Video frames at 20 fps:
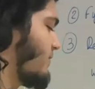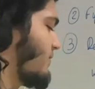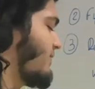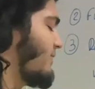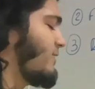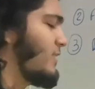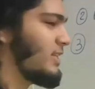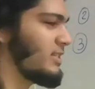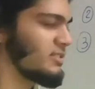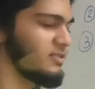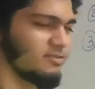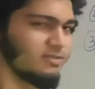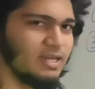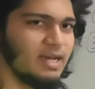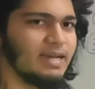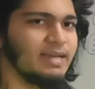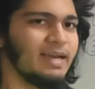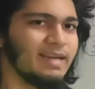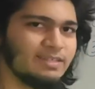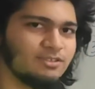This
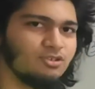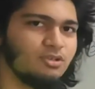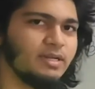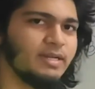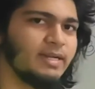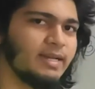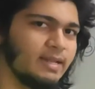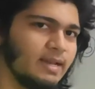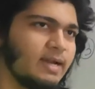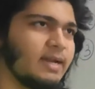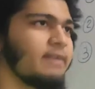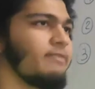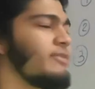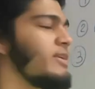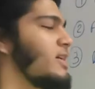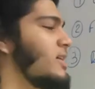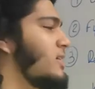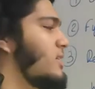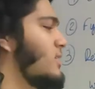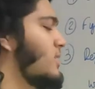I actually derived
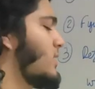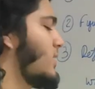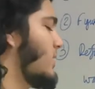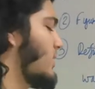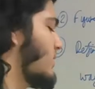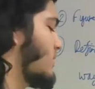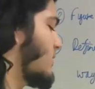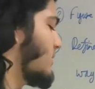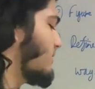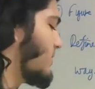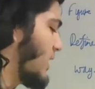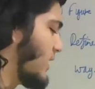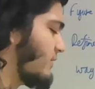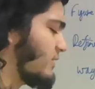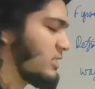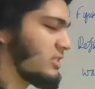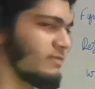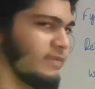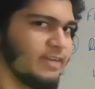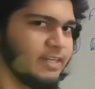in a
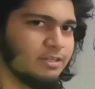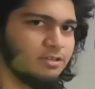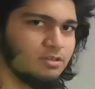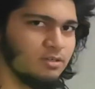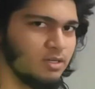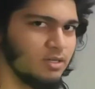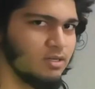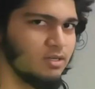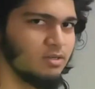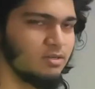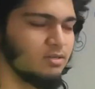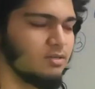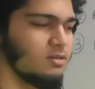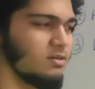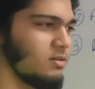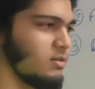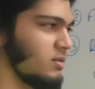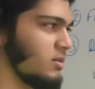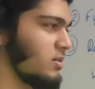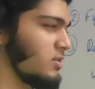previous video,
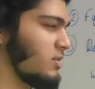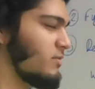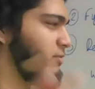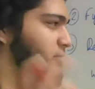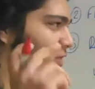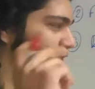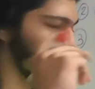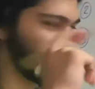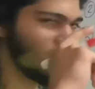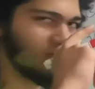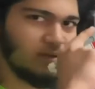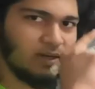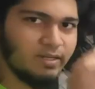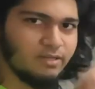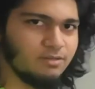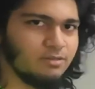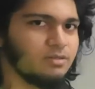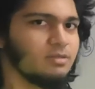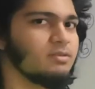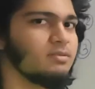the first
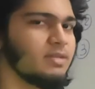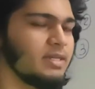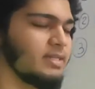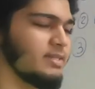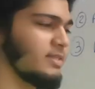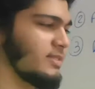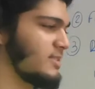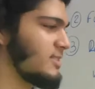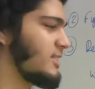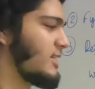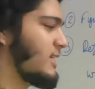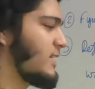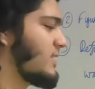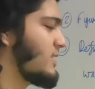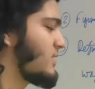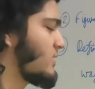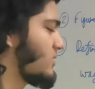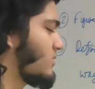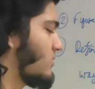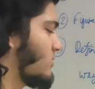video in this
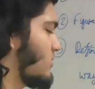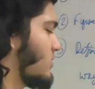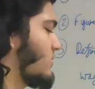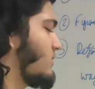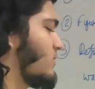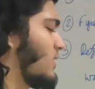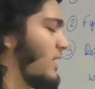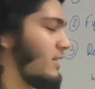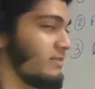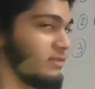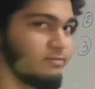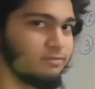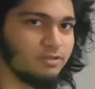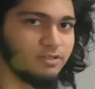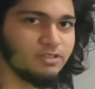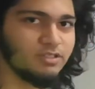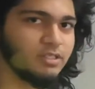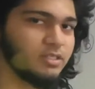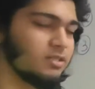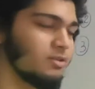series. So if you haven't
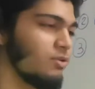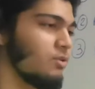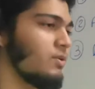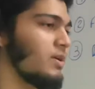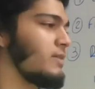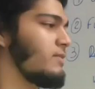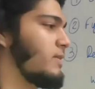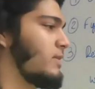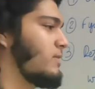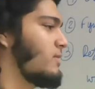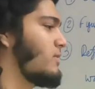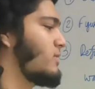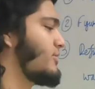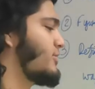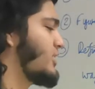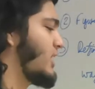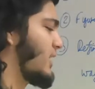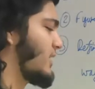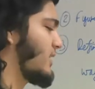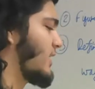watched it, go and
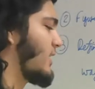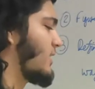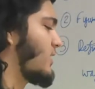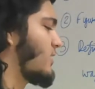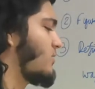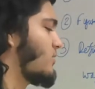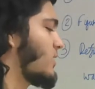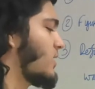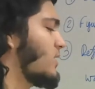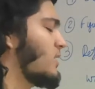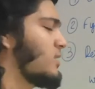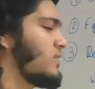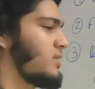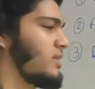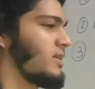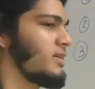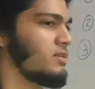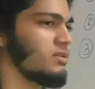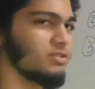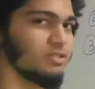check that out,
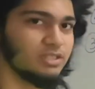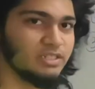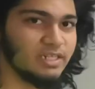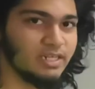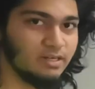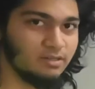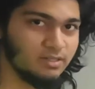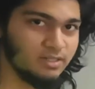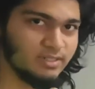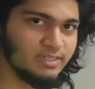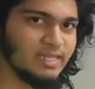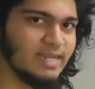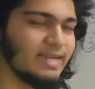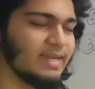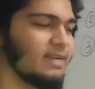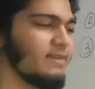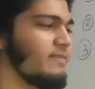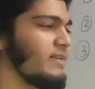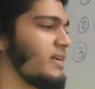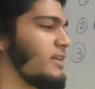and also check out the
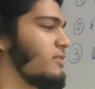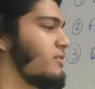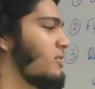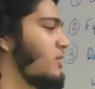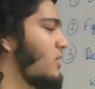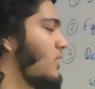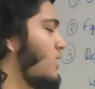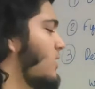second video.